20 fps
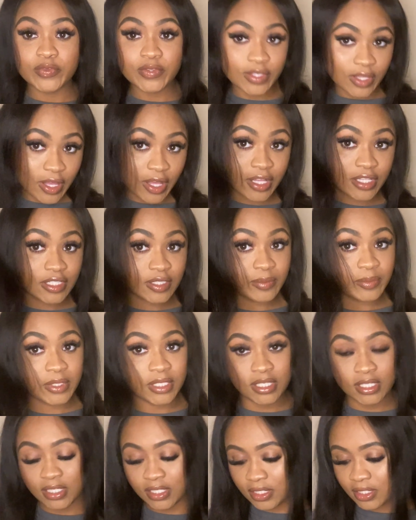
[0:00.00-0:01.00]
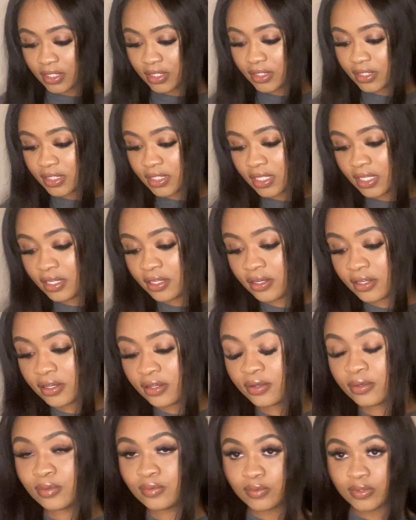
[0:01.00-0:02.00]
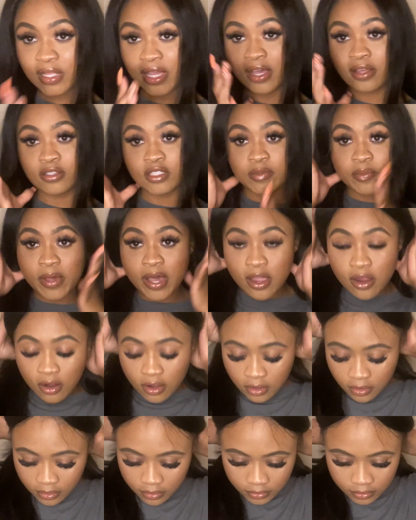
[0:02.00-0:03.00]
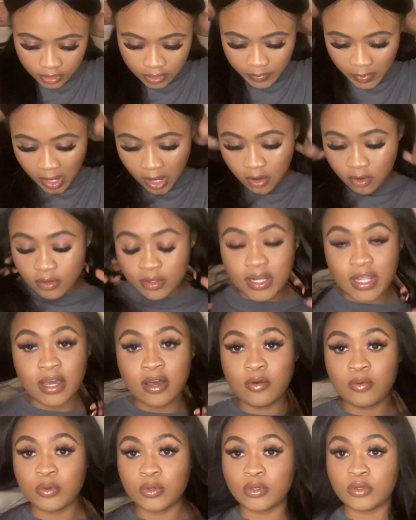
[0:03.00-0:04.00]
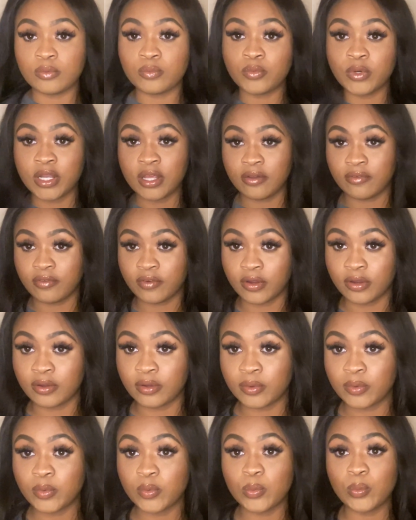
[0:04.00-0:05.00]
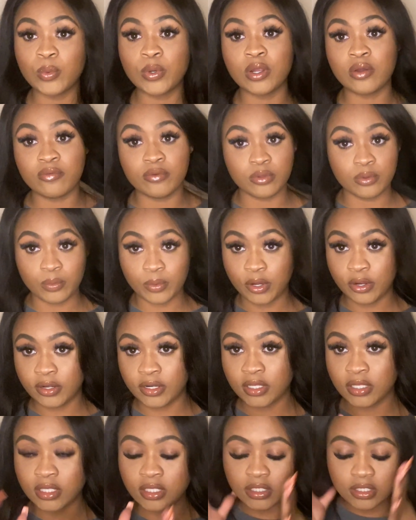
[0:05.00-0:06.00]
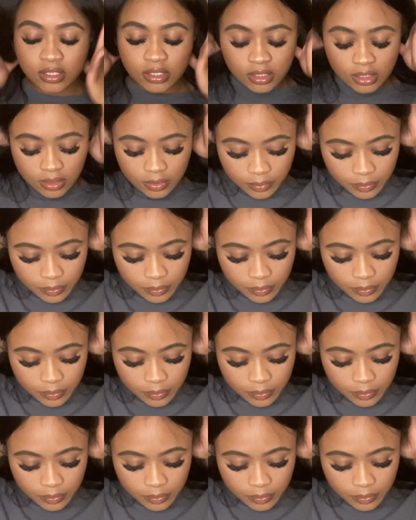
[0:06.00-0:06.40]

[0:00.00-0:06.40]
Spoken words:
caused me to, you know, spiral downward, whatever the word is.